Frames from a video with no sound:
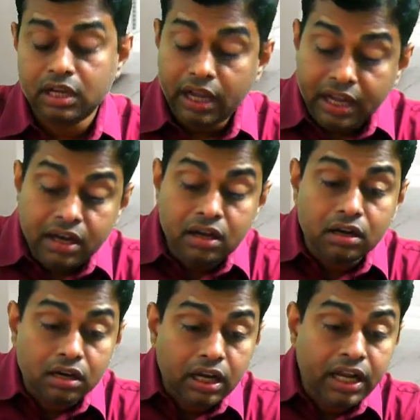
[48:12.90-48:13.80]
In
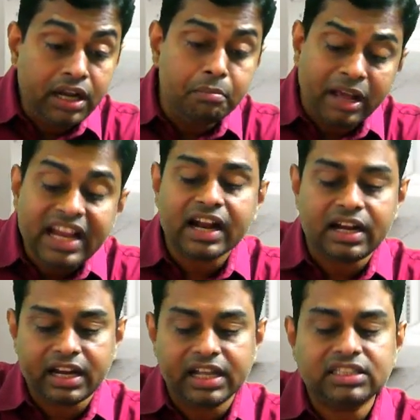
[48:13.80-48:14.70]
many
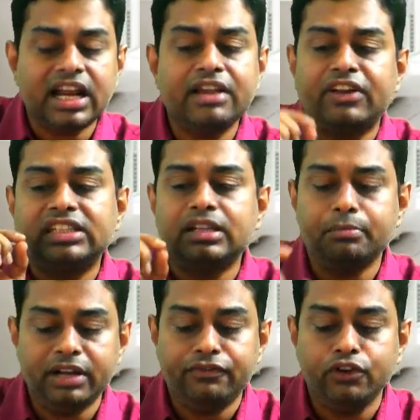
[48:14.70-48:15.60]
countries, like for example,
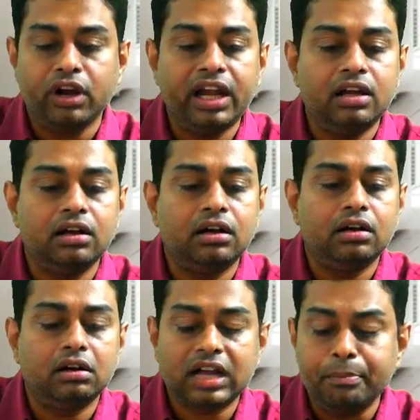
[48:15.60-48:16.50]
if you read
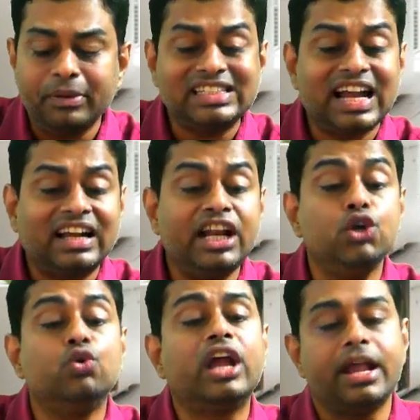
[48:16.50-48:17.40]
Companies Act in
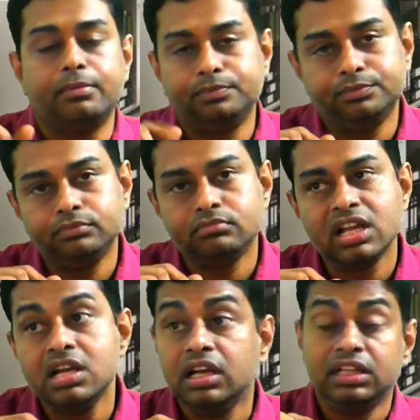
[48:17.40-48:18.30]
UK,
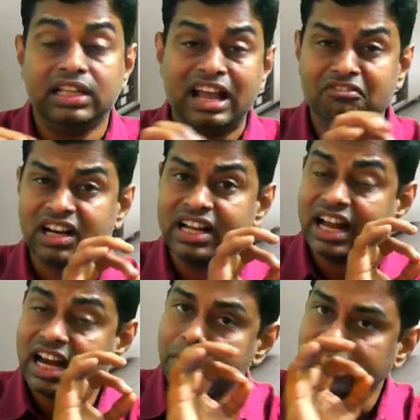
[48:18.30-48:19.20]
they have
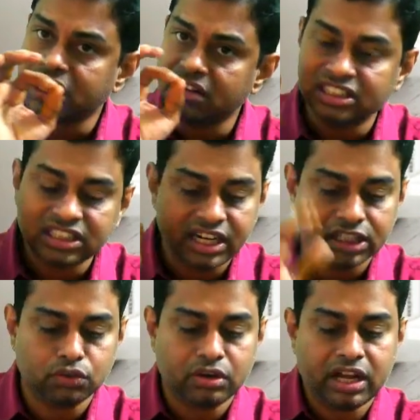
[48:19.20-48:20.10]
clearly mentioned one sentence,
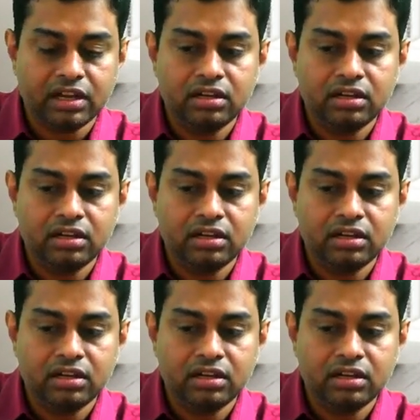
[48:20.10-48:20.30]
okay?